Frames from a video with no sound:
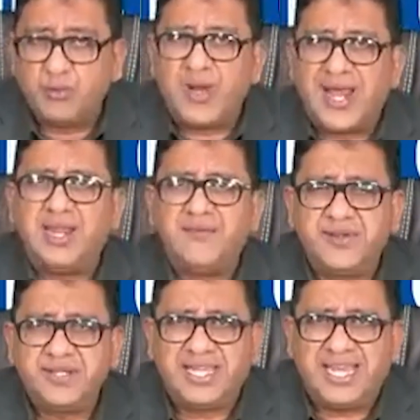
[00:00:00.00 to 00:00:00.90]

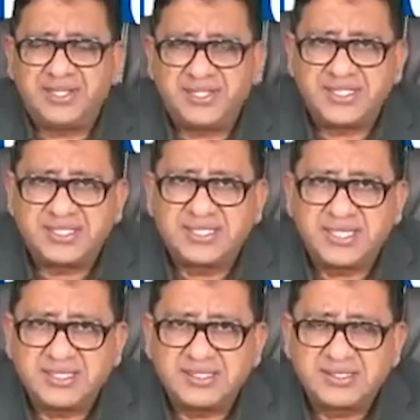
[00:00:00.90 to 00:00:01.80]
relevant
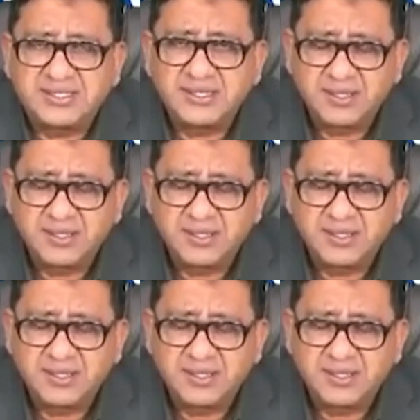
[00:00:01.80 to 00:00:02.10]
agencies